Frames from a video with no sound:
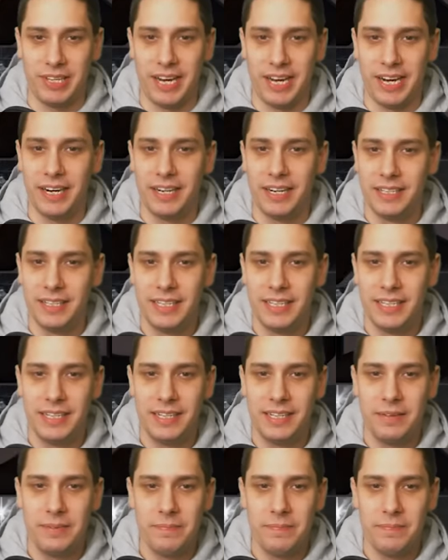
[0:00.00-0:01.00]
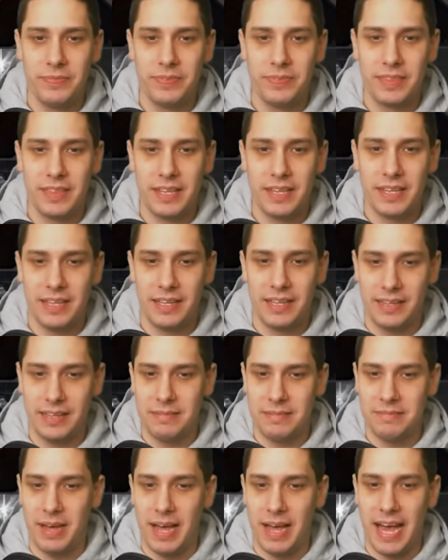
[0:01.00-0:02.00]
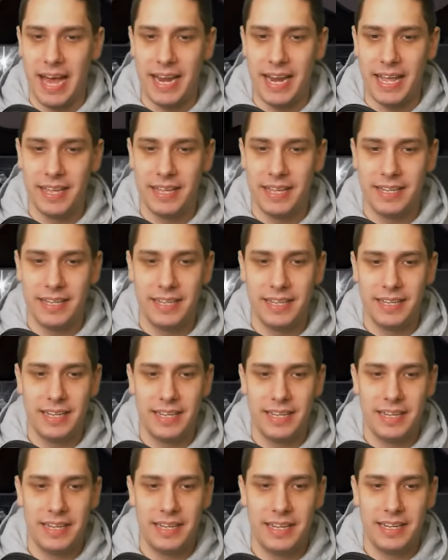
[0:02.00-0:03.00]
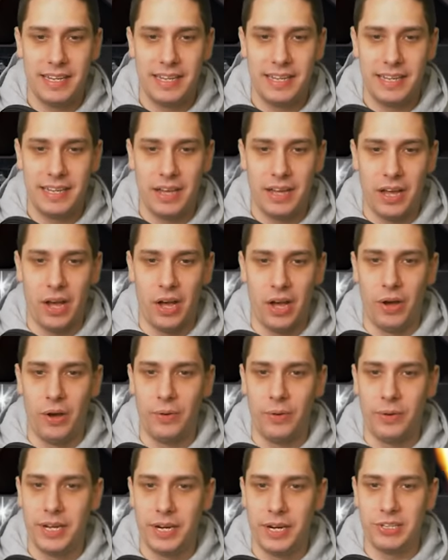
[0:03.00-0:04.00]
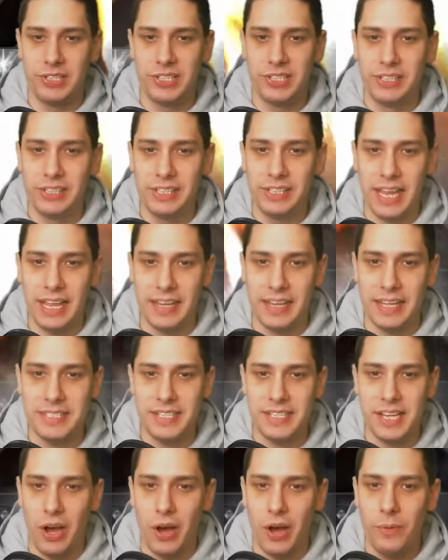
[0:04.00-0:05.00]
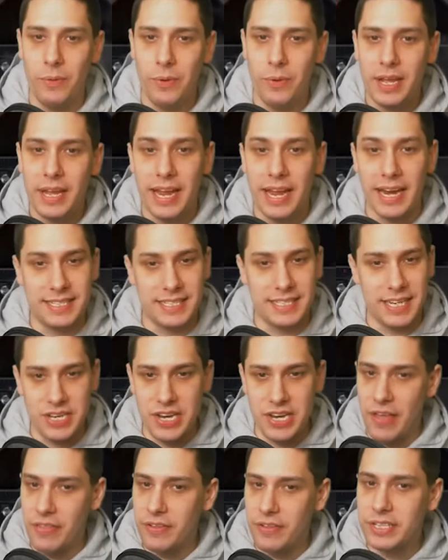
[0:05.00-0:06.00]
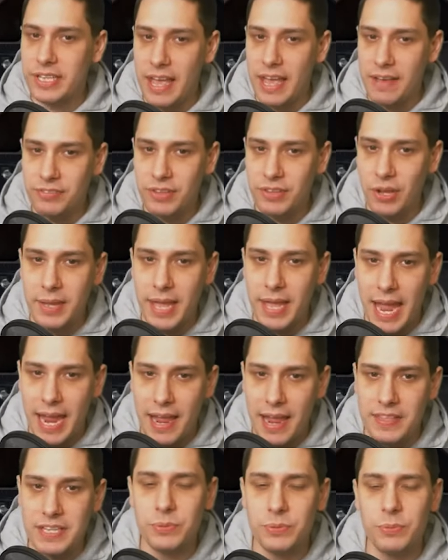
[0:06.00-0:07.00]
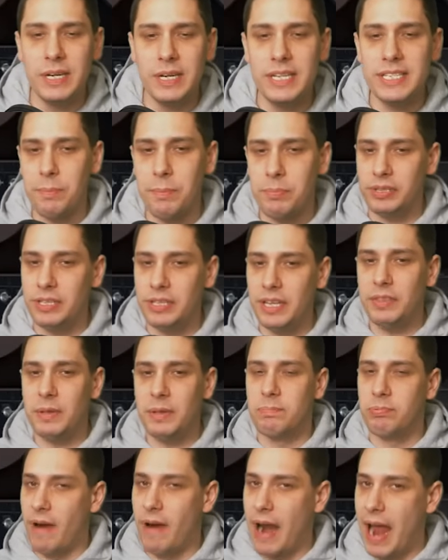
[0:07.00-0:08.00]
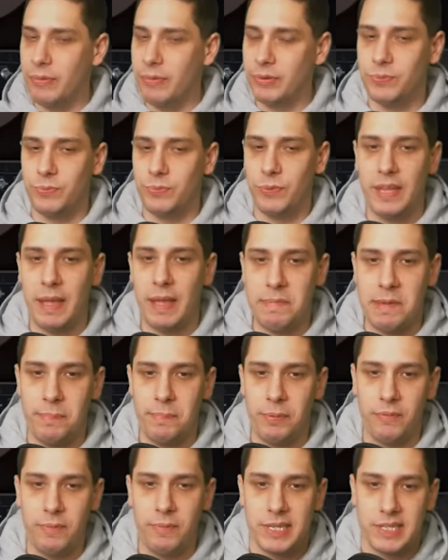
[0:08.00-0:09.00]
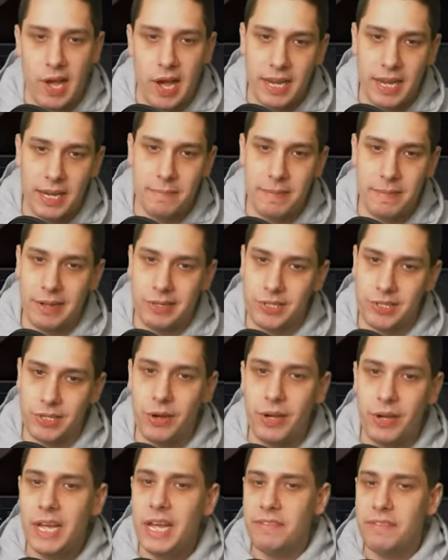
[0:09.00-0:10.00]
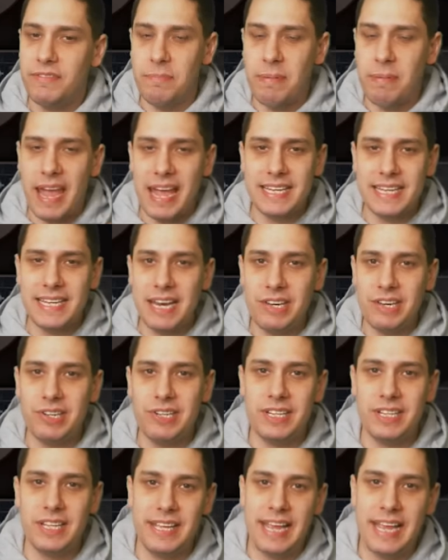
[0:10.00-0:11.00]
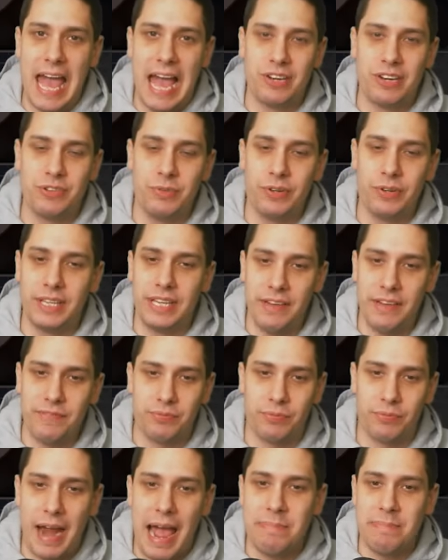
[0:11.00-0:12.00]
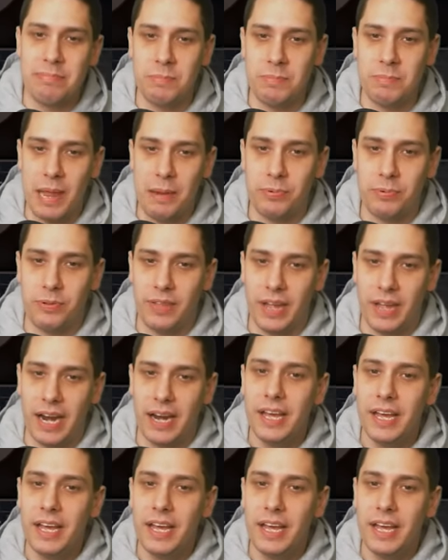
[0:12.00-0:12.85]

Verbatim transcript: here. Come on. Uh-oh. Here's an elite. Let's go. It is another gift. Okay, and this one is, I believe, the Browns one that people have been talking about. So if you pay attention to the actual gift wrapping paper there,